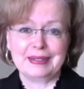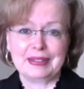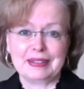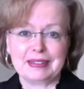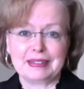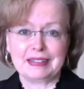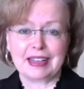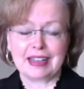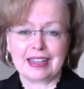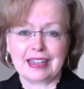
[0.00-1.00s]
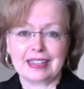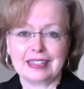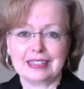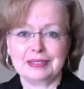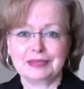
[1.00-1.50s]
And
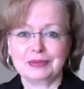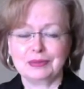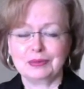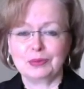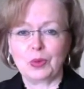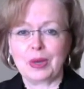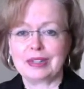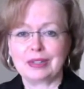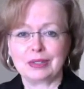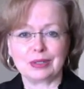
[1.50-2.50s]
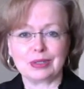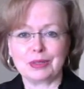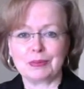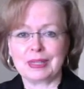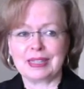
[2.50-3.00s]
I wanted her
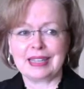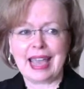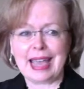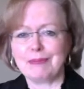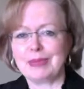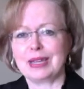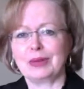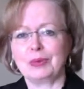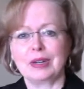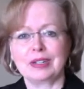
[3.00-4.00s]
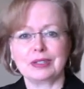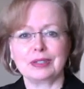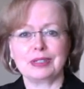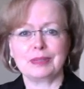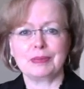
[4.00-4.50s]
to be happy. I wanted
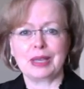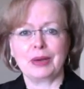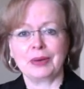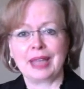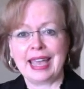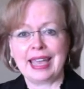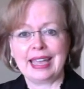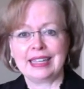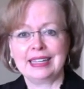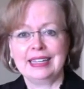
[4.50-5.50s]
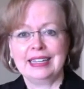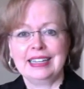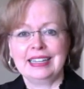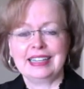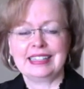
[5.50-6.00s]
her to be okay.
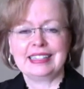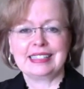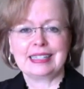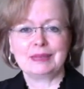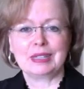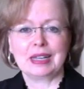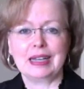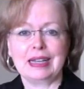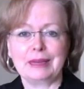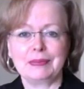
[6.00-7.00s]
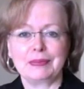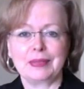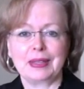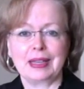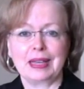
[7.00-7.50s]
And at the same time,
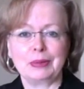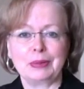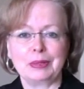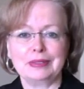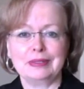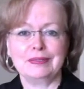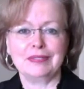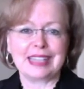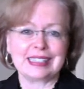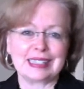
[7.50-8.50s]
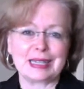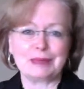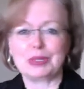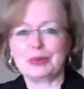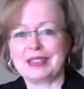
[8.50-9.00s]
I would vacillate
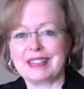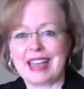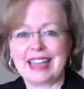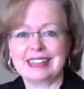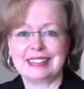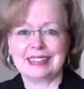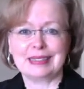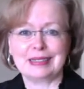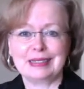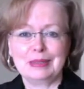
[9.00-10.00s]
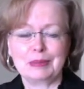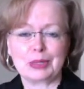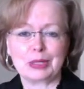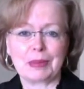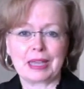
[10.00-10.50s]
between that
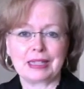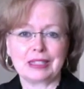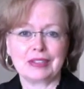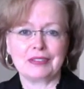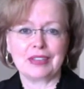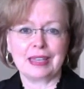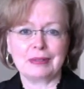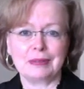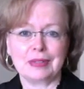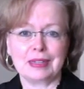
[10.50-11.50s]
perspective and